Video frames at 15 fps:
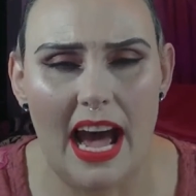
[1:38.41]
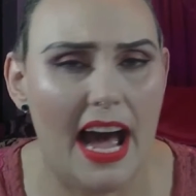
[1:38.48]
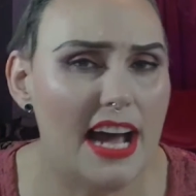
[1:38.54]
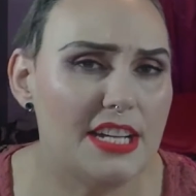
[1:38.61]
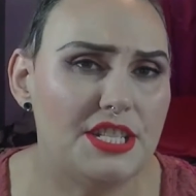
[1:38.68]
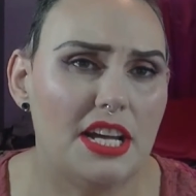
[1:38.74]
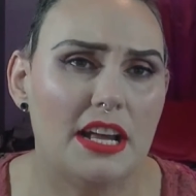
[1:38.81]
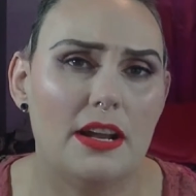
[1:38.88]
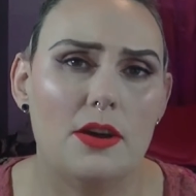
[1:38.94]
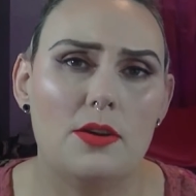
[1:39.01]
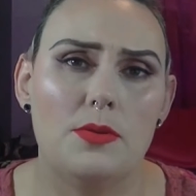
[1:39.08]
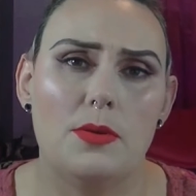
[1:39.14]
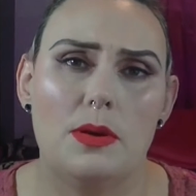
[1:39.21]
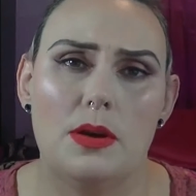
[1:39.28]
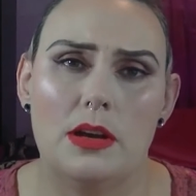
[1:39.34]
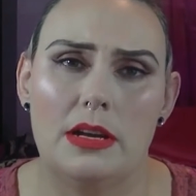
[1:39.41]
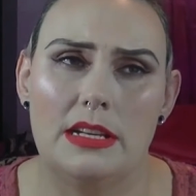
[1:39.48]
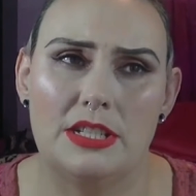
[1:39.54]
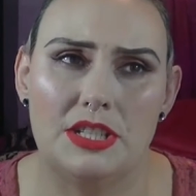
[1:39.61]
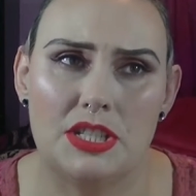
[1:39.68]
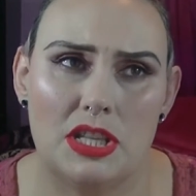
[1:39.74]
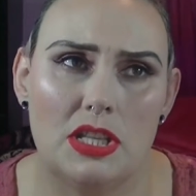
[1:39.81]
Eyeshadow
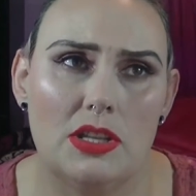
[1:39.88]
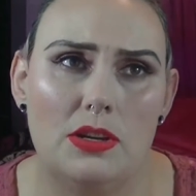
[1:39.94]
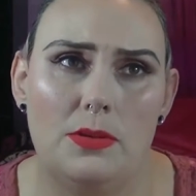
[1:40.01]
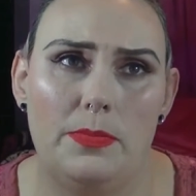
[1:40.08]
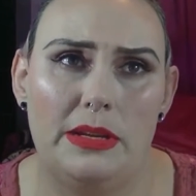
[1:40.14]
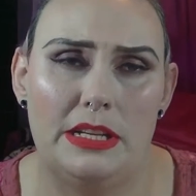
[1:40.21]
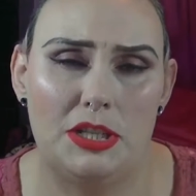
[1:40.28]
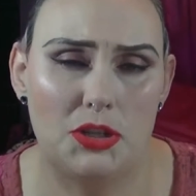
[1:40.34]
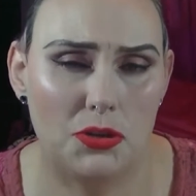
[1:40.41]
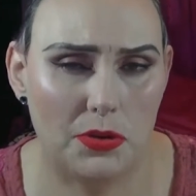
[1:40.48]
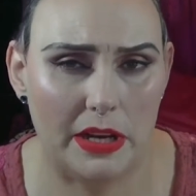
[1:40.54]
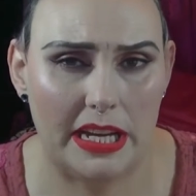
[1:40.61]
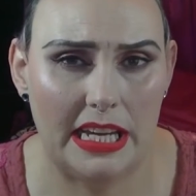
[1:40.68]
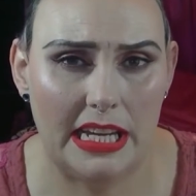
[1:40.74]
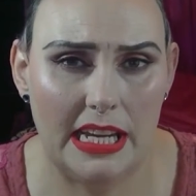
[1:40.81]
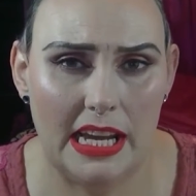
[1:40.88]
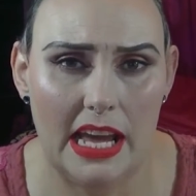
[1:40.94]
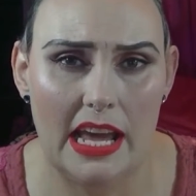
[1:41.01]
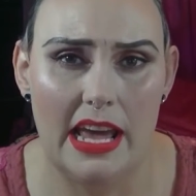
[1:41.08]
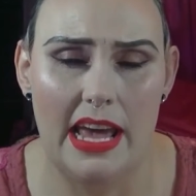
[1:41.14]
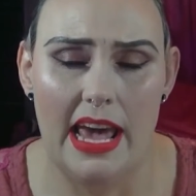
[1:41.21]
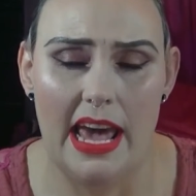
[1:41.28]
is just a little bit tricky,
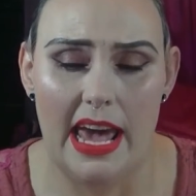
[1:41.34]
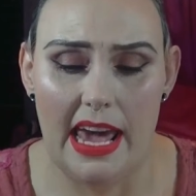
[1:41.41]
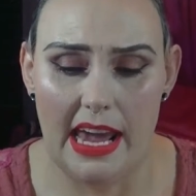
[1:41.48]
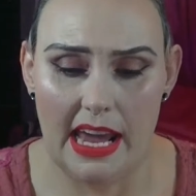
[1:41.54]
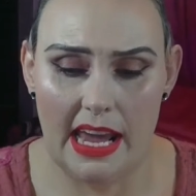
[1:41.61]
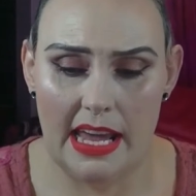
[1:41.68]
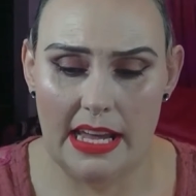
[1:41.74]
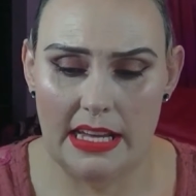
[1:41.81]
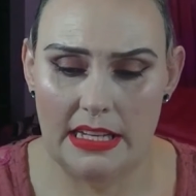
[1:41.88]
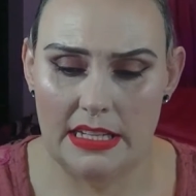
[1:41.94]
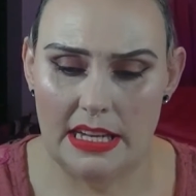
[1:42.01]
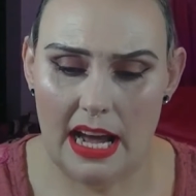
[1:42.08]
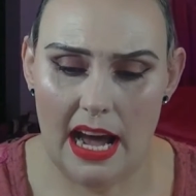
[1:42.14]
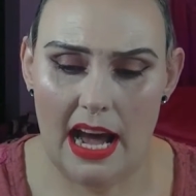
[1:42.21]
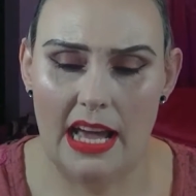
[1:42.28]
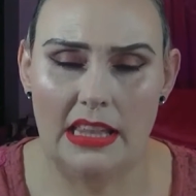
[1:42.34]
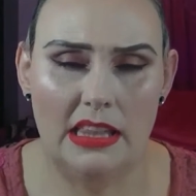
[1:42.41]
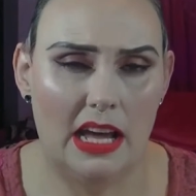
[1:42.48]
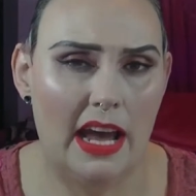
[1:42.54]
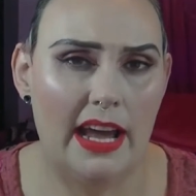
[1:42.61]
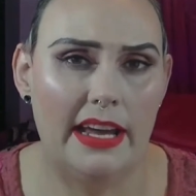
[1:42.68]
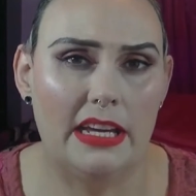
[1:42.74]
and I
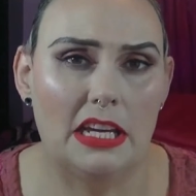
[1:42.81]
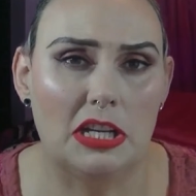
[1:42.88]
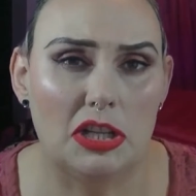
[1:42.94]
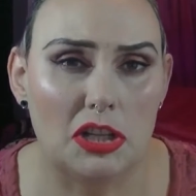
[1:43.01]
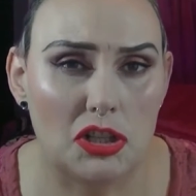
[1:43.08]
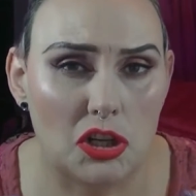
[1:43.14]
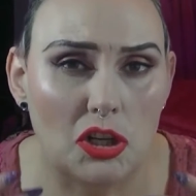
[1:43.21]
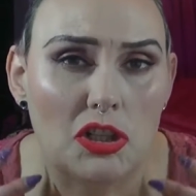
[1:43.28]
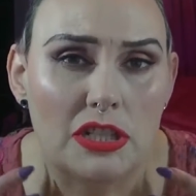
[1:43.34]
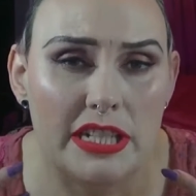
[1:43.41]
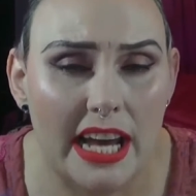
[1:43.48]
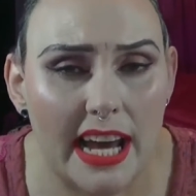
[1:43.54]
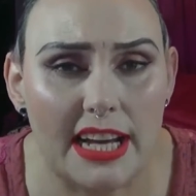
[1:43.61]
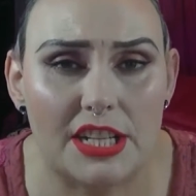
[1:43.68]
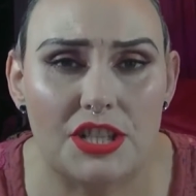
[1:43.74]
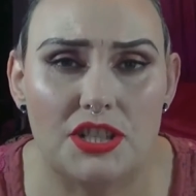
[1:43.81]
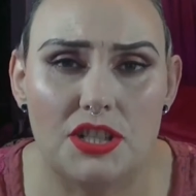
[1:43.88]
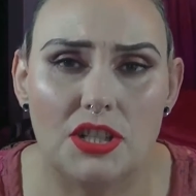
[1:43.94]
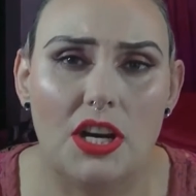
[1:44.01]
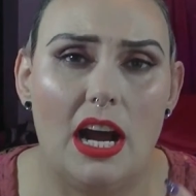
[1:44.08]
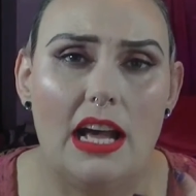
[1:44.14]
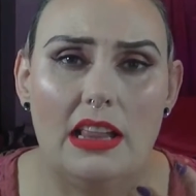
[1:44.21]
like a certain
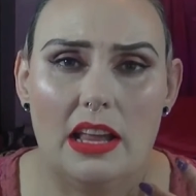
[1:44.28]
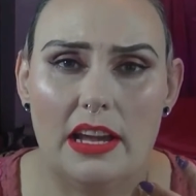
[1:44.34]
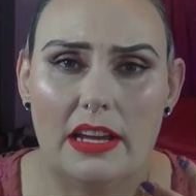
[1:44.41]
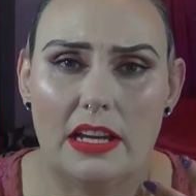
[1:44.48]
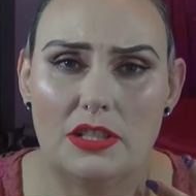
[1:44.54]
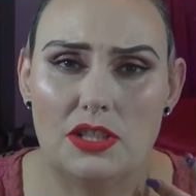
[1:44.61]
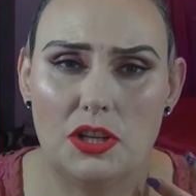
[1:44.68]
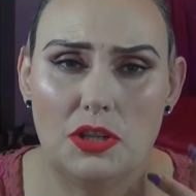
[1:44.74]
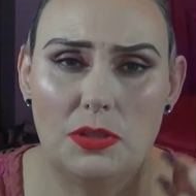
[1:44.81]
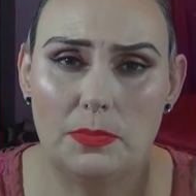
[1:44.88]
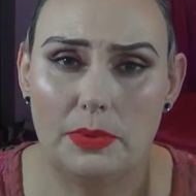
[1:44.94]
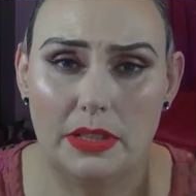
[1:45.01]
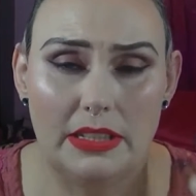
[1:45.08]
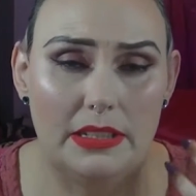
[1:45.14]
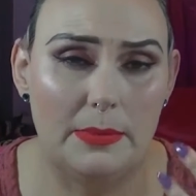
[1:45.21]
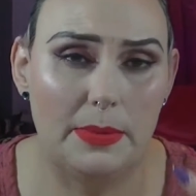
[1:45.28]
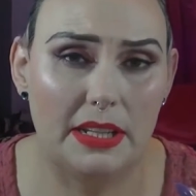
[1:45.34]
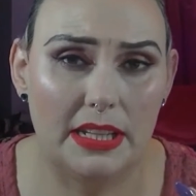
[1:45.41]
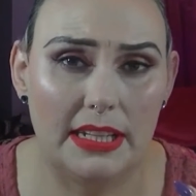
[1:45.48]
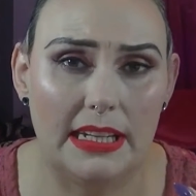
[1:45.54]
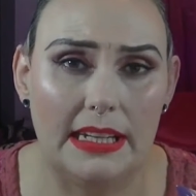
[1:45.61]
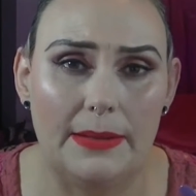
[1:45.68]
texture, I like a certain
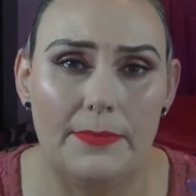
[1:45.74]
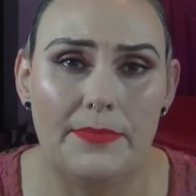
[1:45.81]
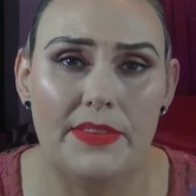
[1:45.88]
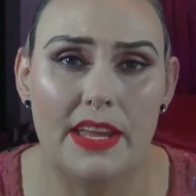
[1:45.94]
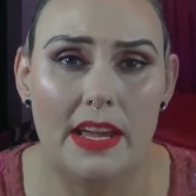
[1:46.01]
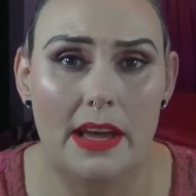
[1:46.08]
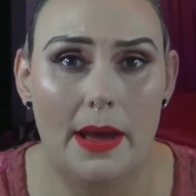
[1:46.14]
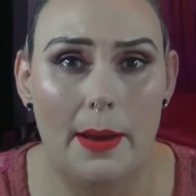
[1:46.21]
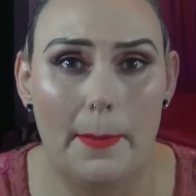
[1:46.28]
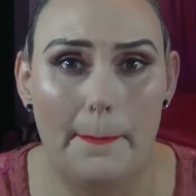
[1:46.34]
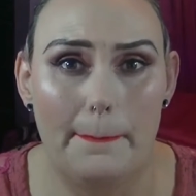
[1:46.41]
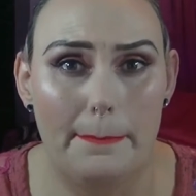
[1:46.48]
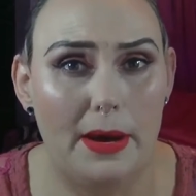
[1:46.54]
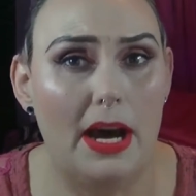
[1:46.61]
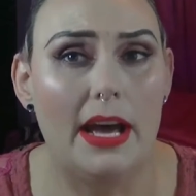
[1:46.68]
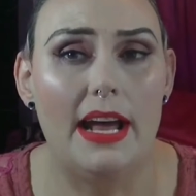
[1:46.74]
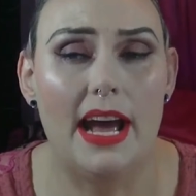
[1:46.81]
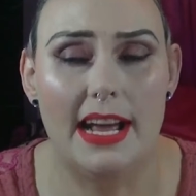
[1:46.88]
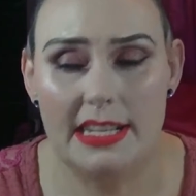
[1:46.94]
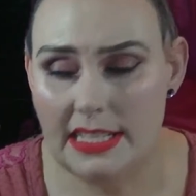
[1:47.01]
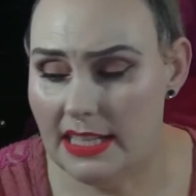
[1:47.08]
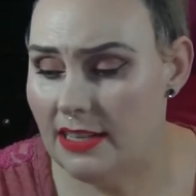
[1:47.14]
blendability, but
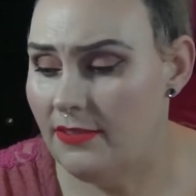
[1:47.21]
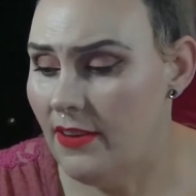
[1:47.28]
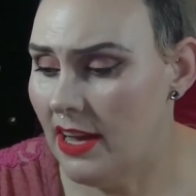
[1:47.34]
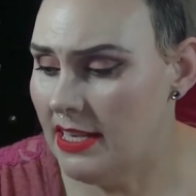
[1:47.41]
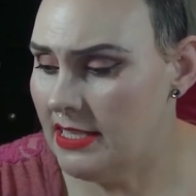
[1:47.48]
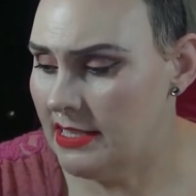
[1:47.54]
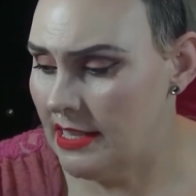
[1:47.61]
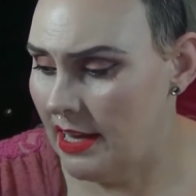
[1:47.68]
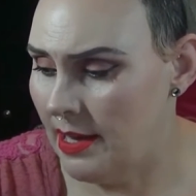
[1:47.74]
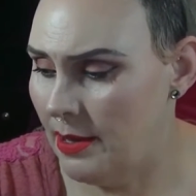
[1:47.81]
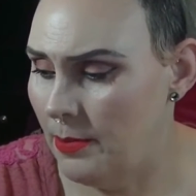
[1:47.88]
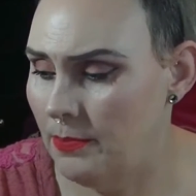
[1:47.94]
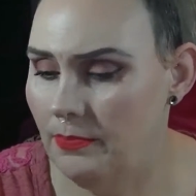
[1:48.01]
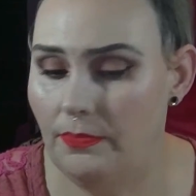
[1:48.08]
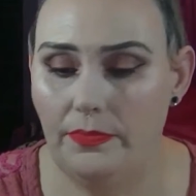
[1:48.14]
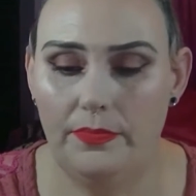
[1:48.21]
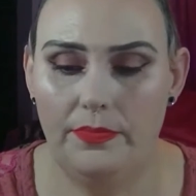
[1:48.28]
I did find some.